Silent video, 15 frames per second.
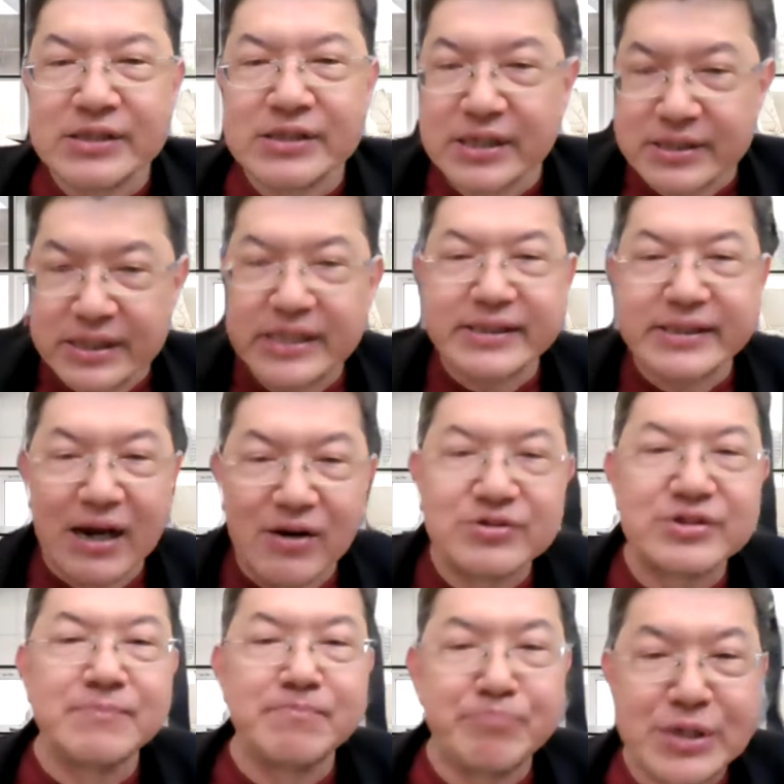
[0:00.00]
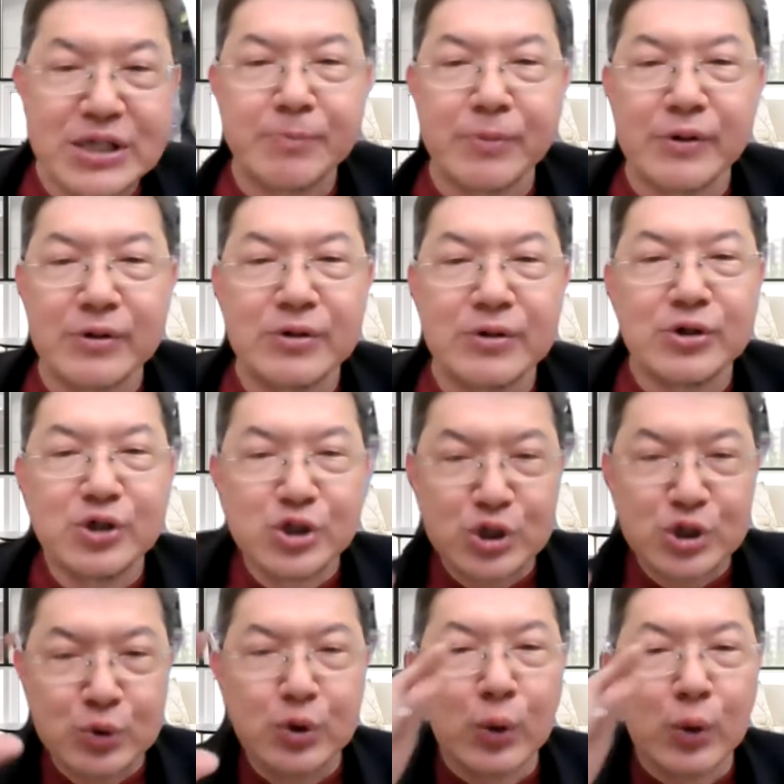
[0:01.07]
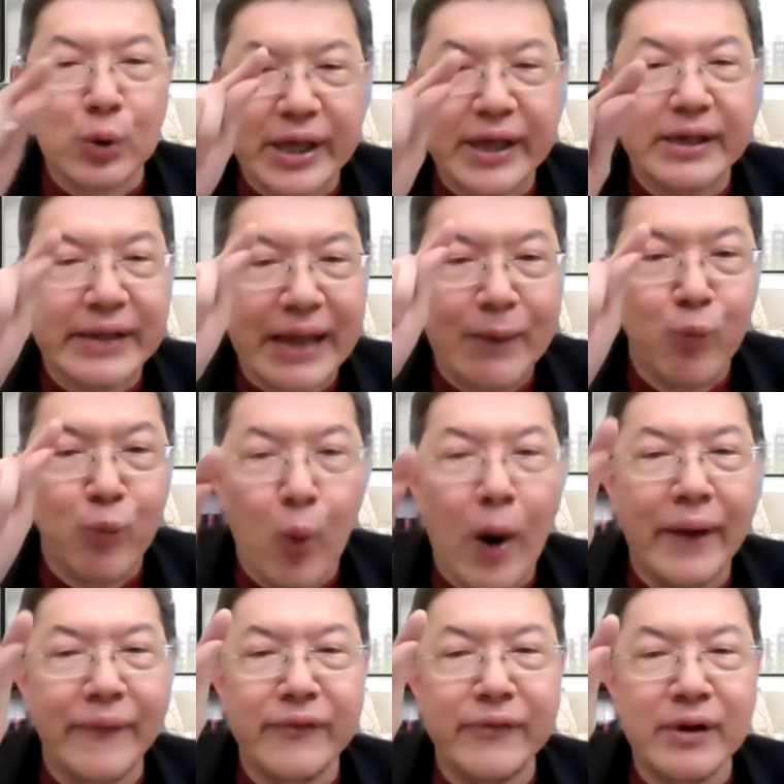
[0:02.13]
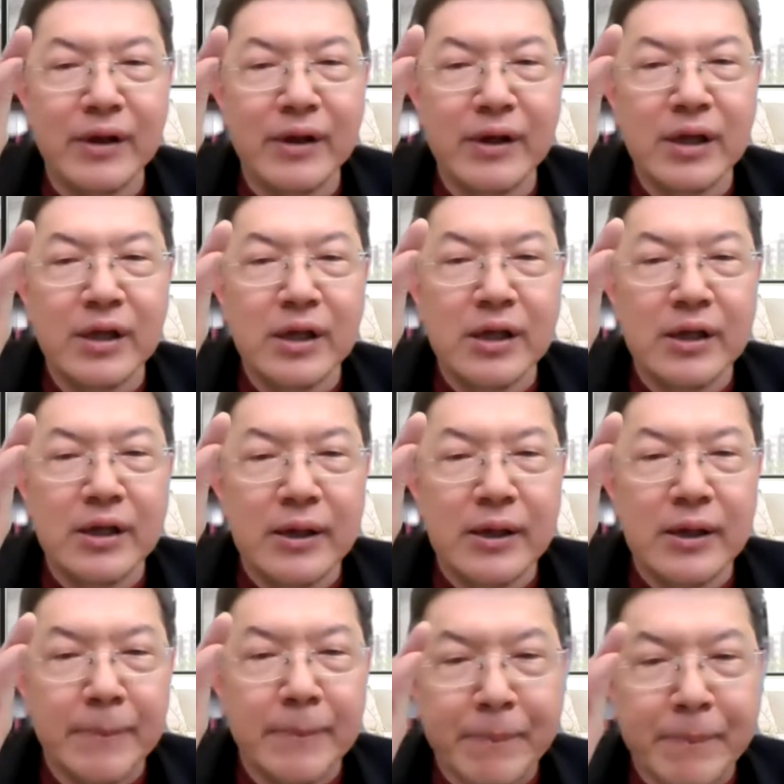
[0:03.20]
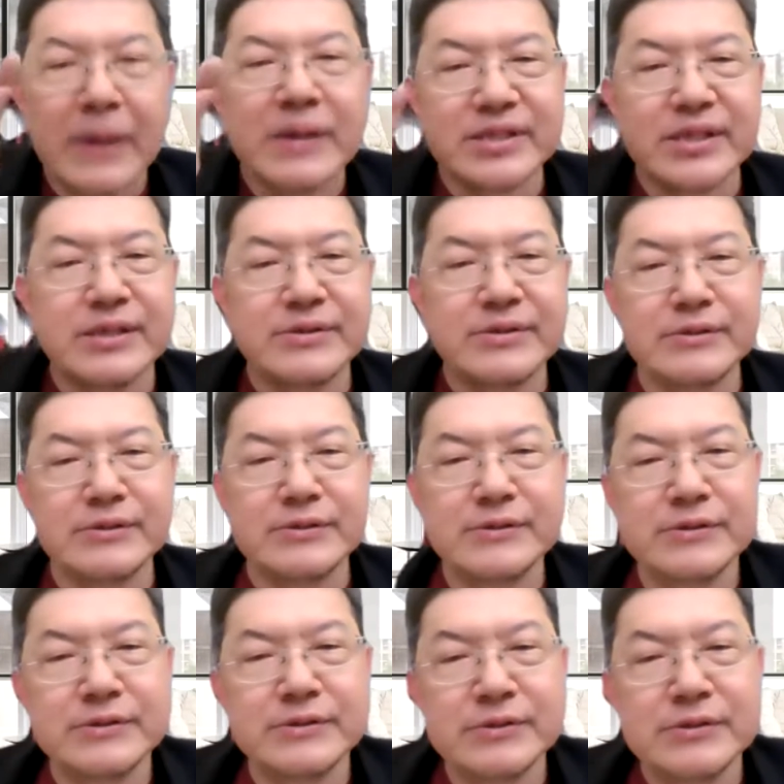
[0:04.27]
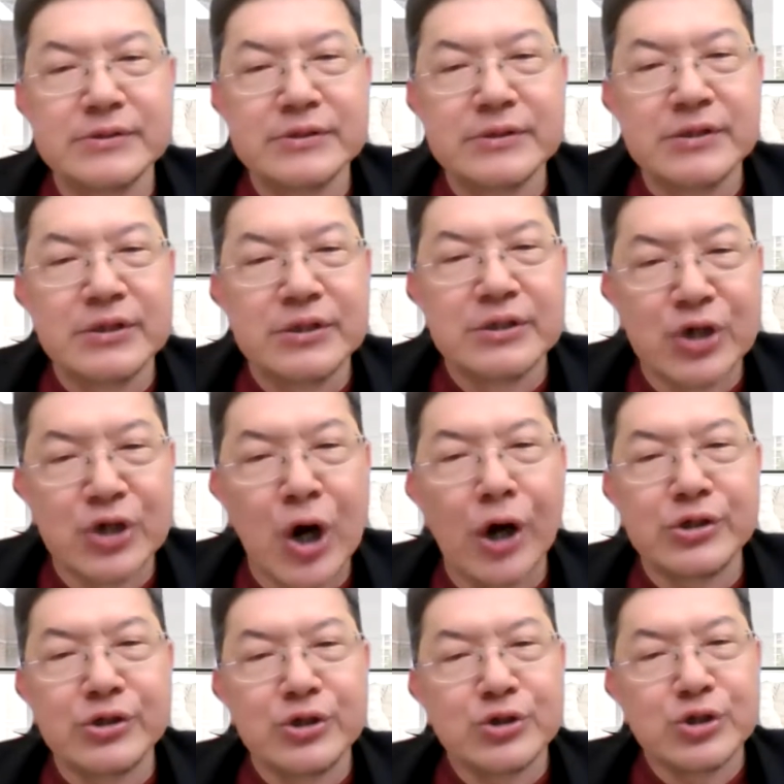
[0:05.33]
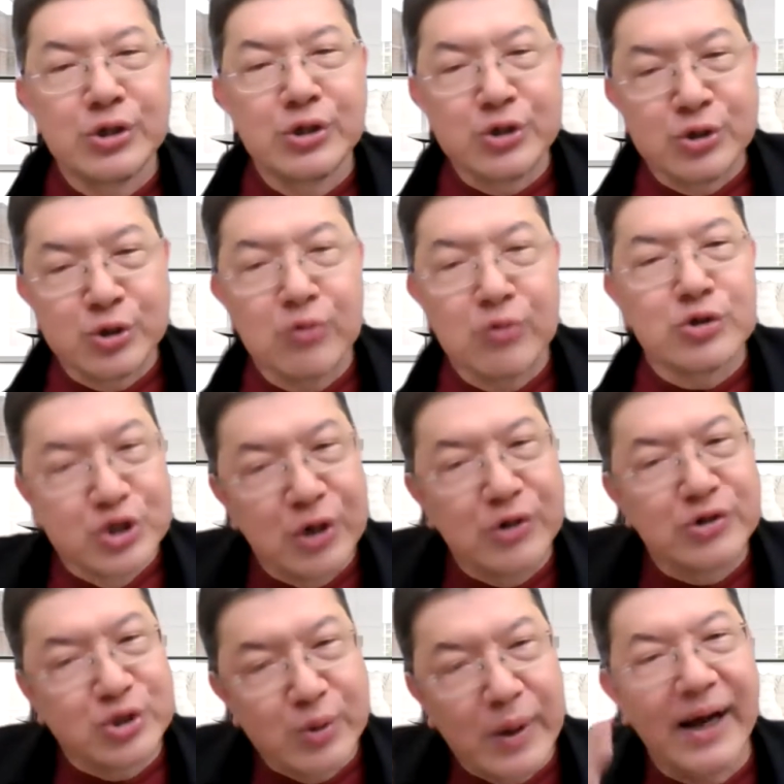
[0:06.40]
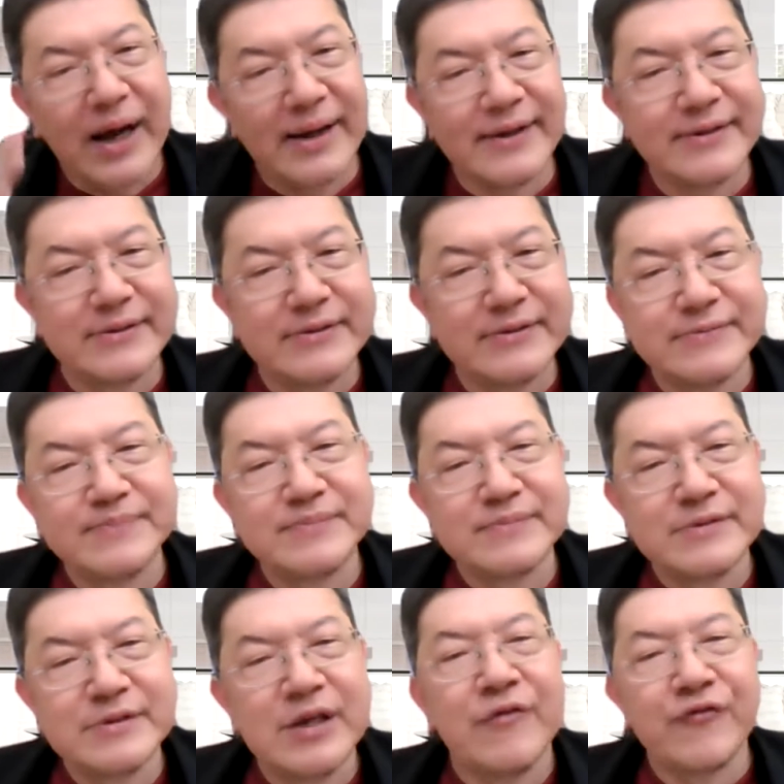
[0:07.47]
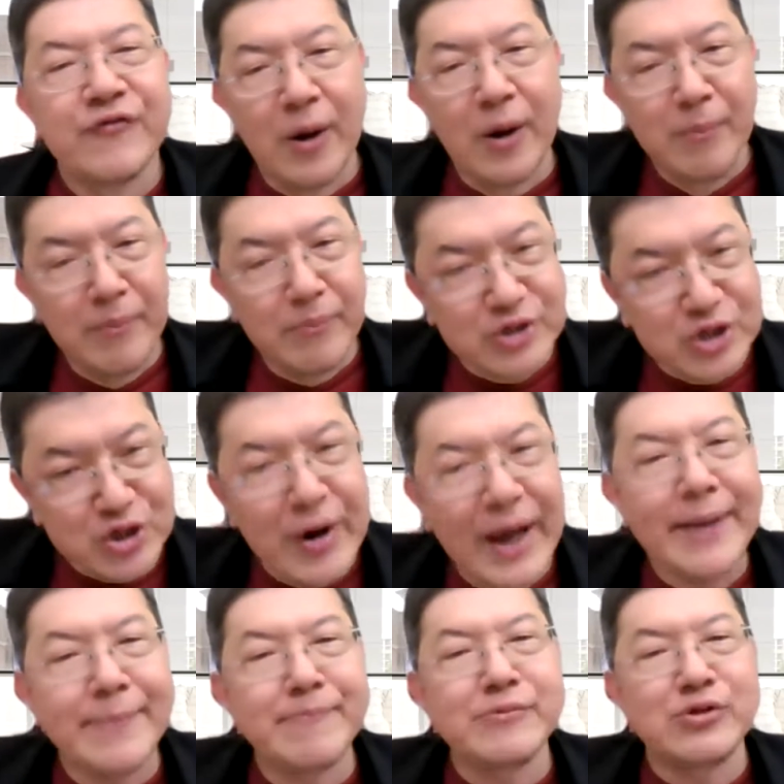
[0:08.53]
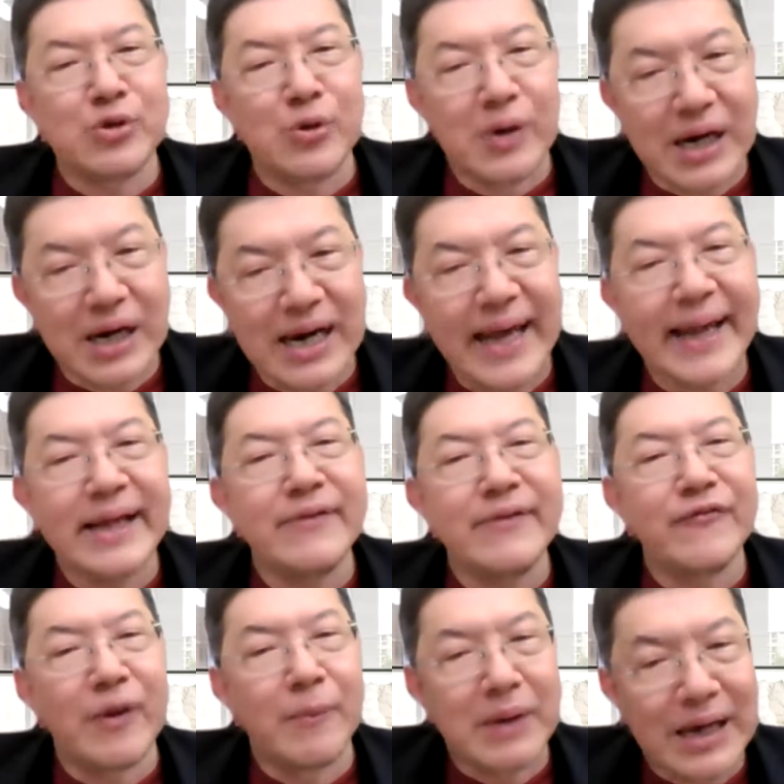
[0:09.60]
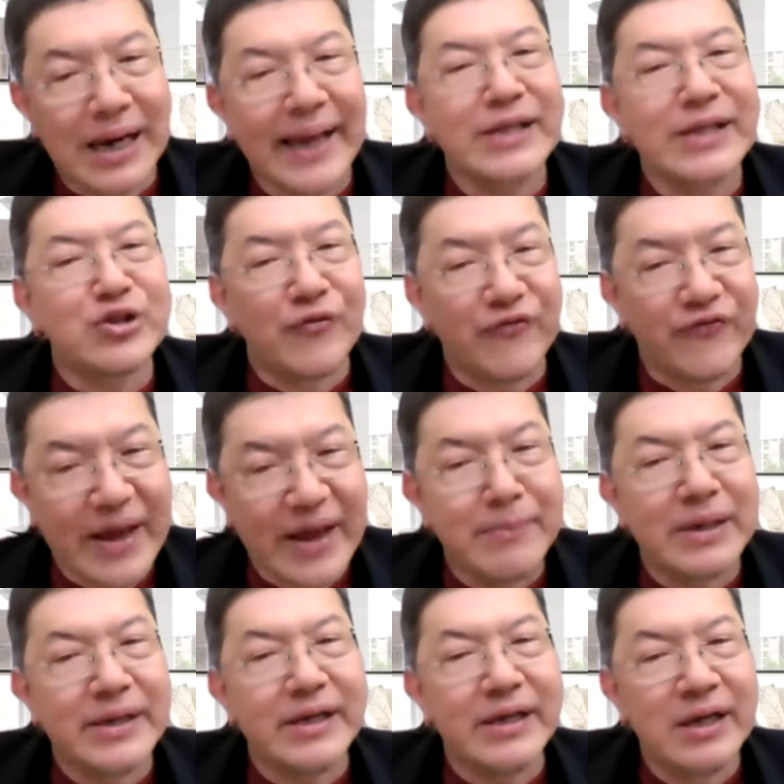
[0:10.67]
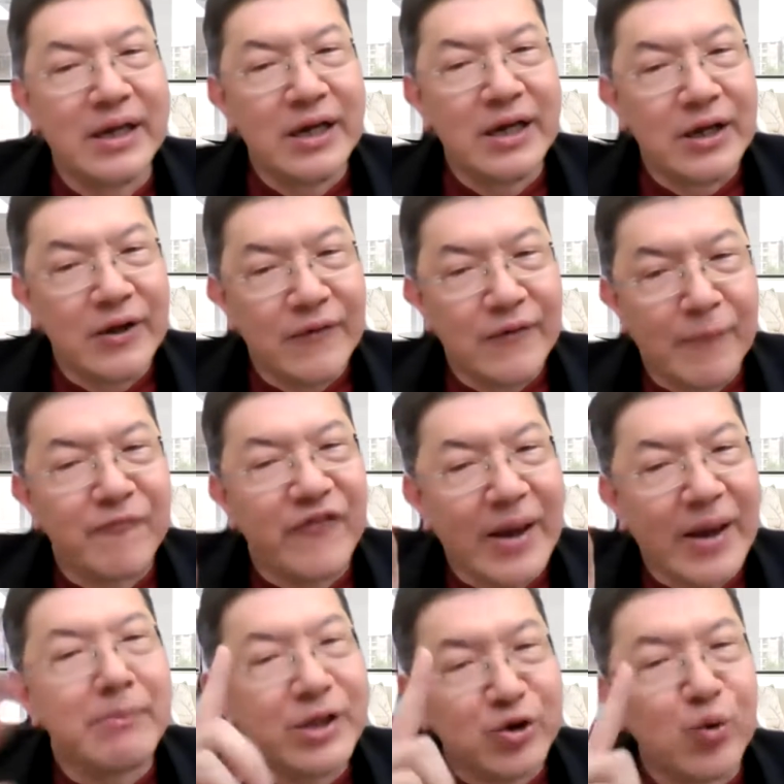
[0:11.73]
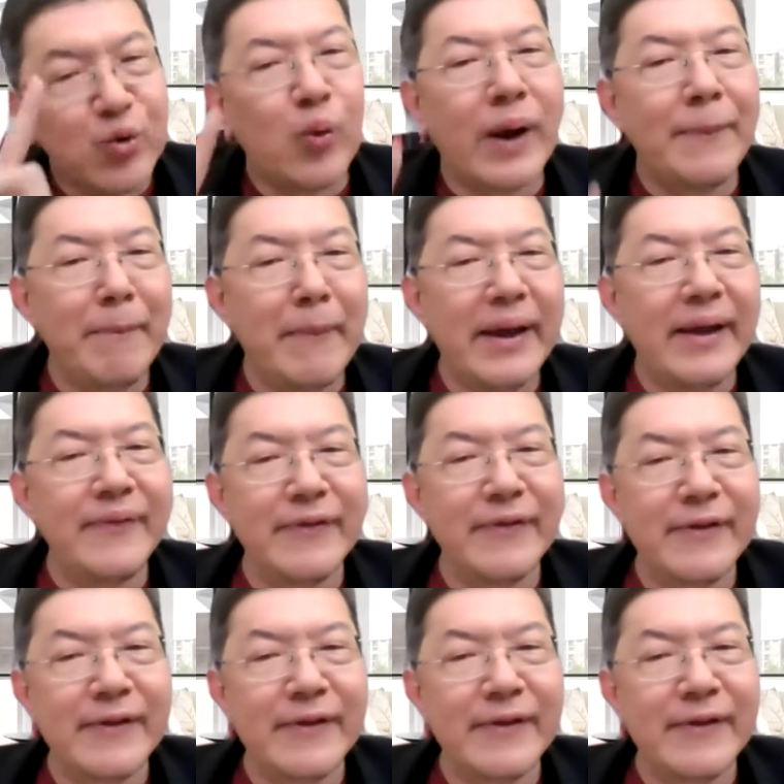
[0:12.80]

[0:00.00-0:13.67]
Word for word: 30,000 people to locate that one person, God took Joshua from tribe to clan, from clan to family, from family to one man.